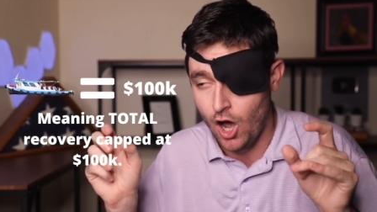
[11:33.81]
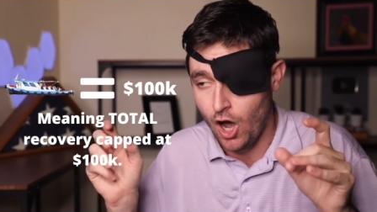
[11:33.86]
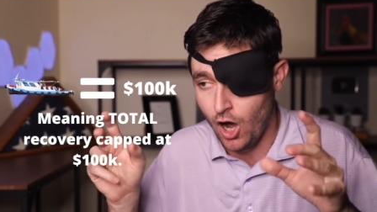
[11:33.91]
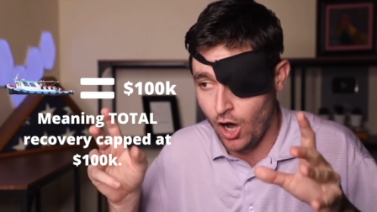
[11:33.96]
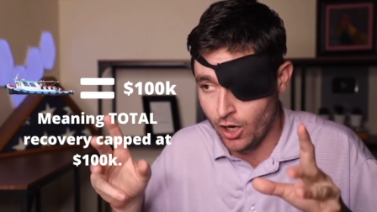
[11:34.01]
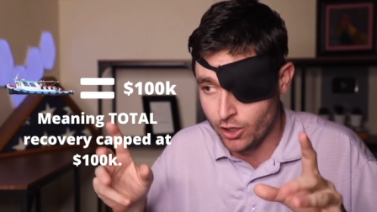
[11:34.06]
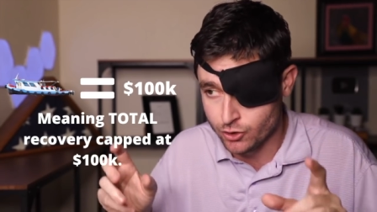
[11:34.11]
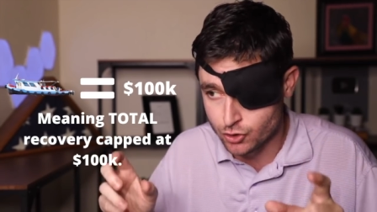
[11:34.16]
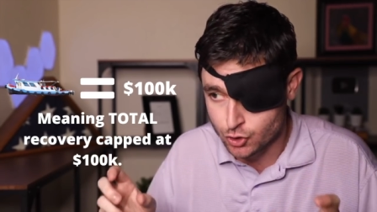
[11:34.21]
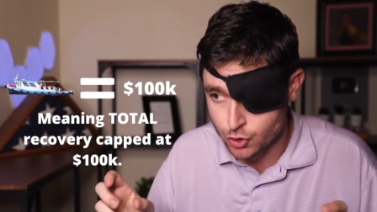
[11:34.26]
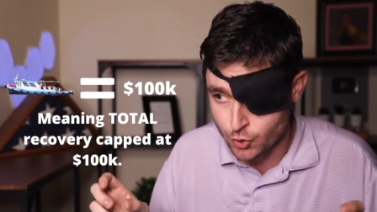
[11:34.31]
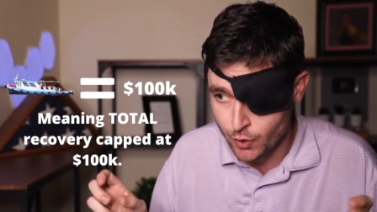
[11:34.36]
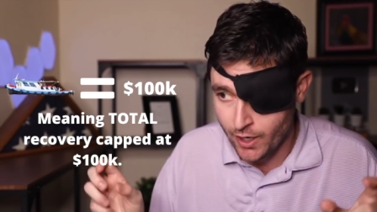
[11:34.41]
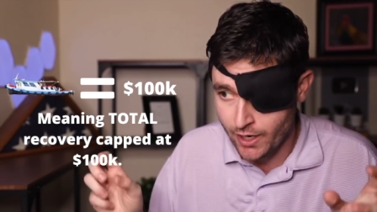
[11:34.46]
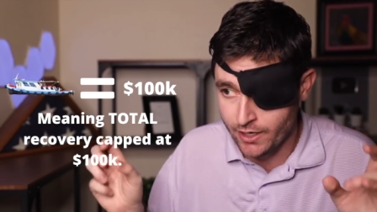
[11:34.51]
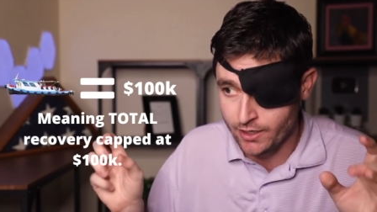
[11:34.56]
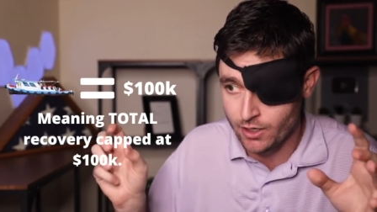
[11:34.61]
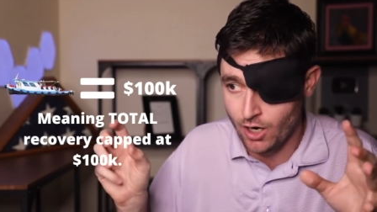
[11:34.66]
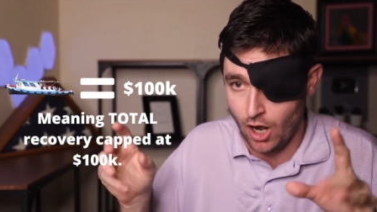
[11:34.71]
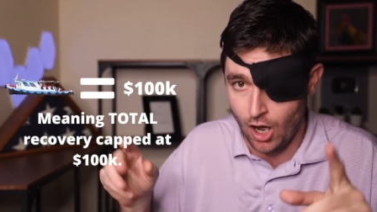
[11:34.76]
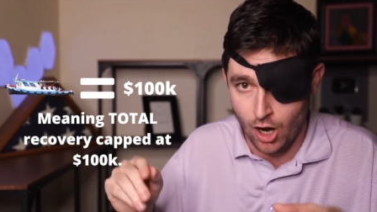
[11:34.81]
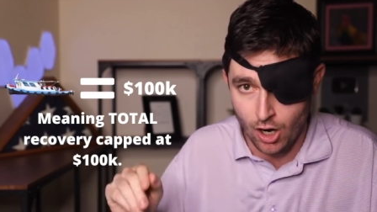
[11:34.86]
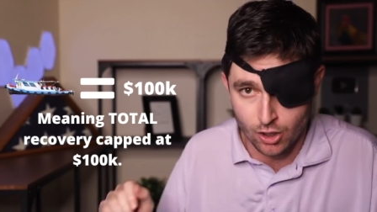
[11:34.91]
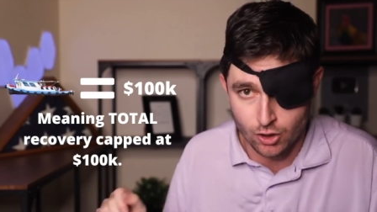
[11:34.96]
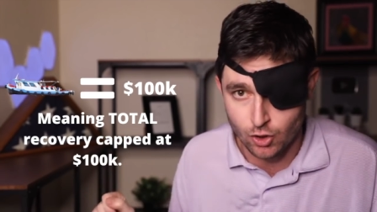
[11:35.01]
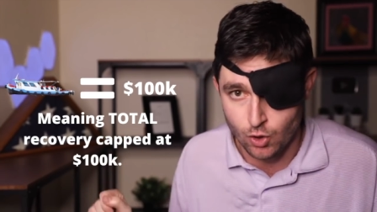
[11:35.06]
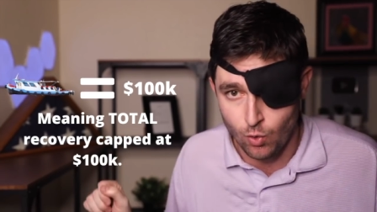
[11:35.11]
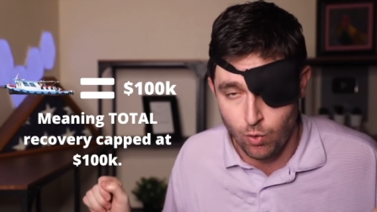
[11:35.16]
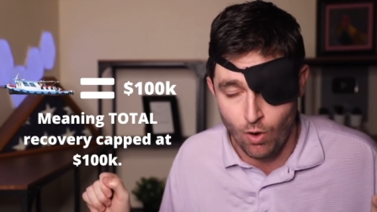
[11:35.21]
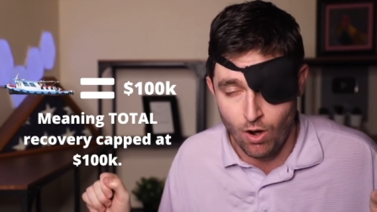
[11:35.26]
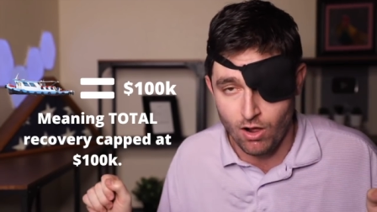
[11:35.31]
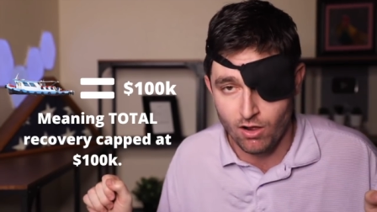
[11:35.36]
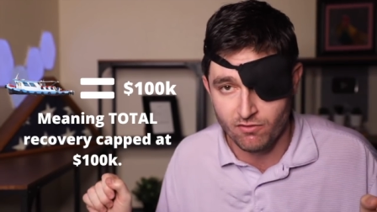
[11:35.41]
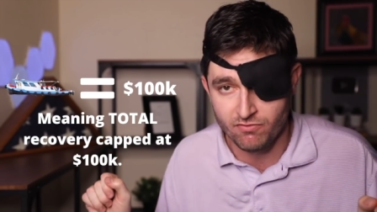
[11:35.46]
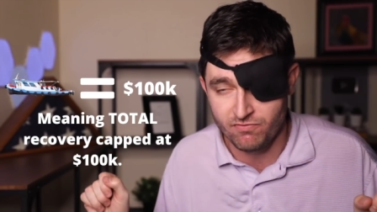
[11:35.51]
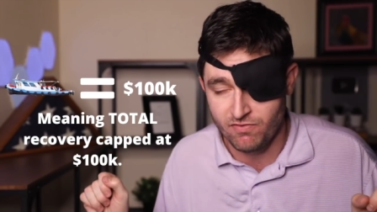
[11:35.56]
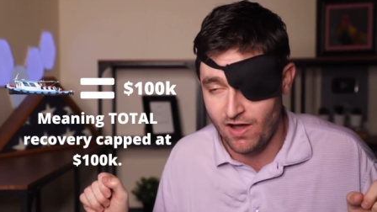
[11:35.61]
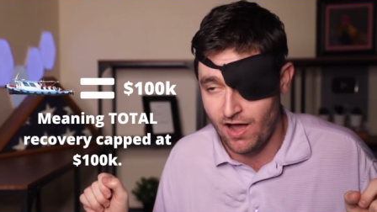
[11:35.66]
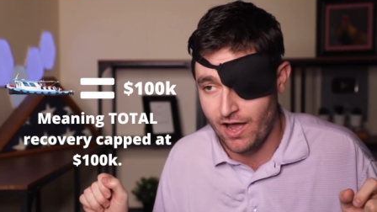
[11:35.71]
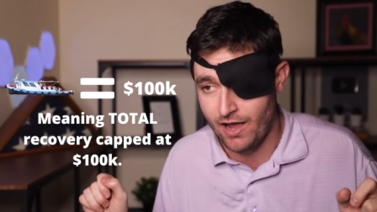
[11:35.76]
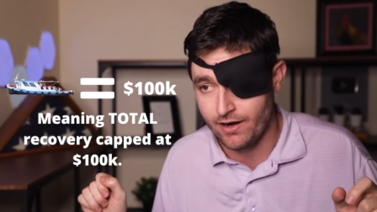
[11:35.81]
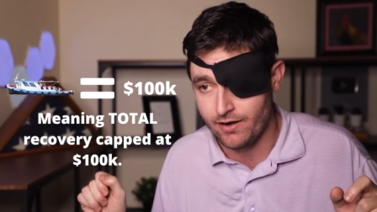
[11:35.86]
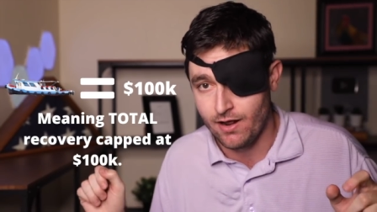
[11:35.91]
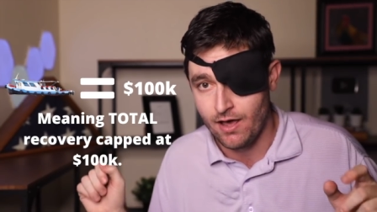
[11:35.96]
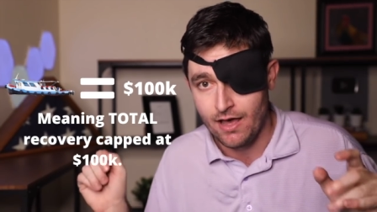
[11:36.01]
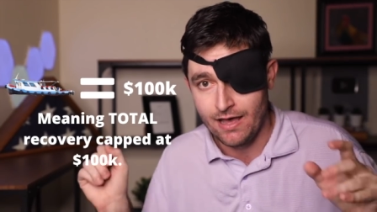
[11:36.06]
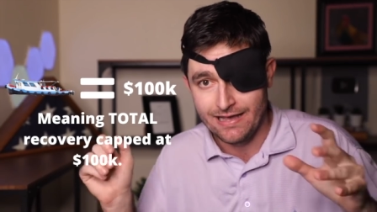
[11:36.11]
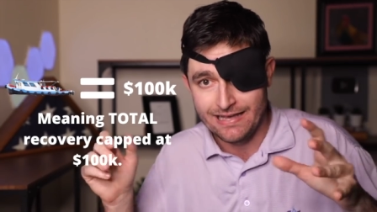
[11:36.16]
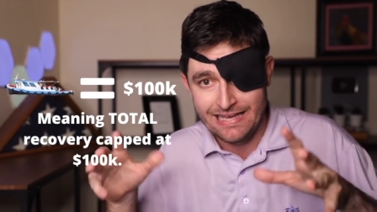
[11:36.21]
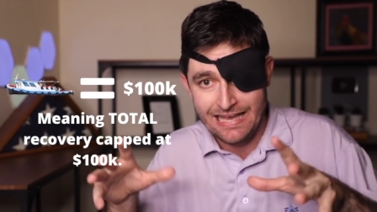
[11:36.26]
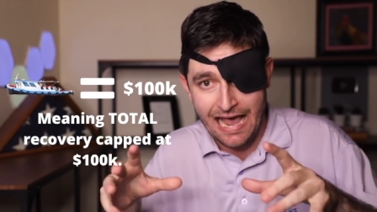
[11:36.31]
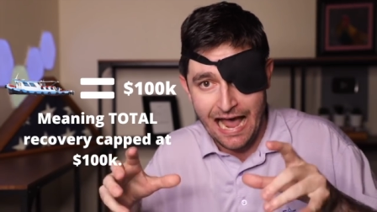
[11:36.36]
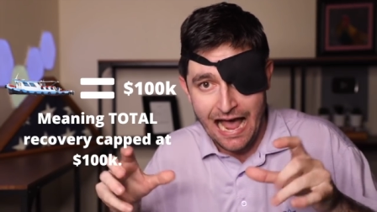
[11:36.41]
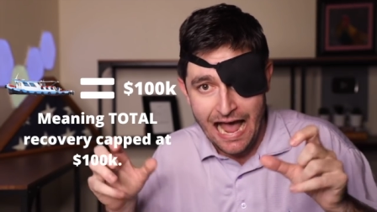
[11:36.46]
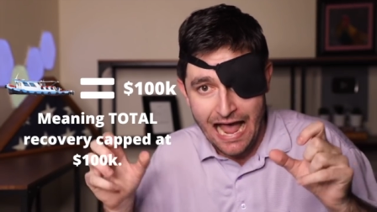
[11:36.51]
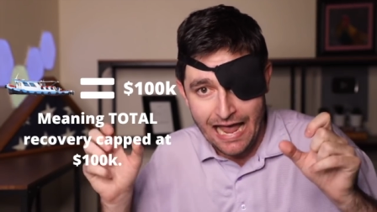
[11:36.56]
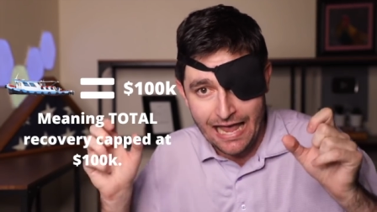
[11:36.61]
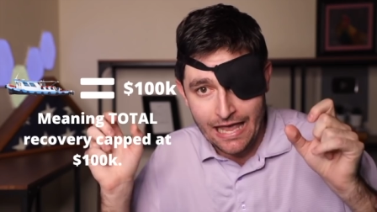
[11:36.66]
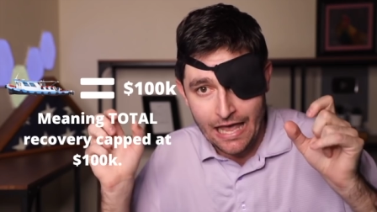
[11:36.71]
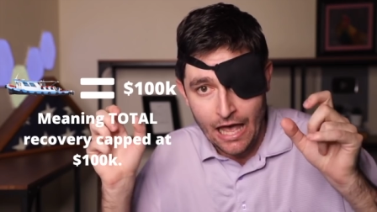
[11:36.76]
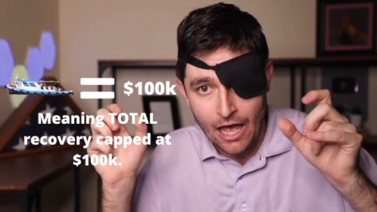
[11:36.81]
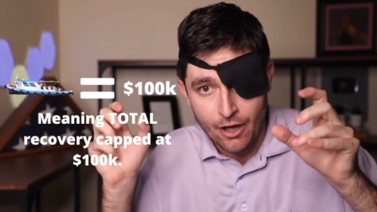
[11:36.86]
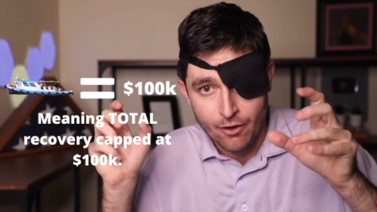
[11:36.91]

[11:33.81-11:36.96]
untrained unqualified guy